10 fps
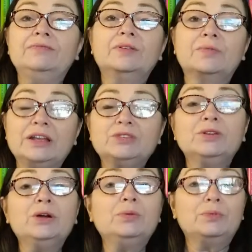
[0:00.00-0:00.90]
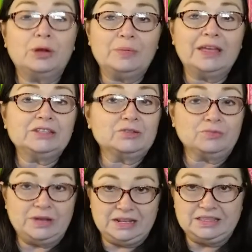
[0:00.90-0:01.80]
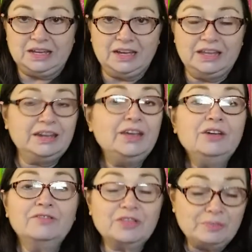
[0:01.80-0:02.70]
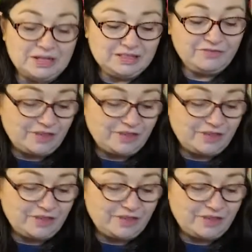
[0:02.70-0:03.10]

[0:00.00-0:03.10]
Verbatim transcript: retro romance readathon for the month of